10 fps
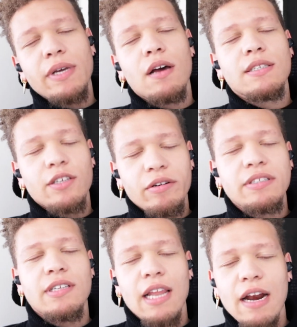be honest, there
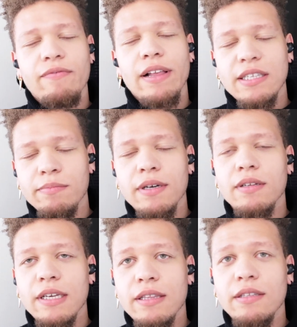is a lot of
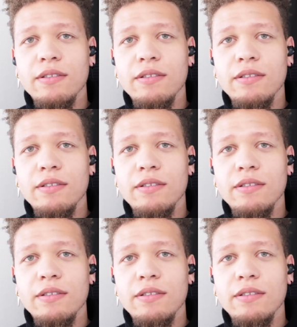flexibility.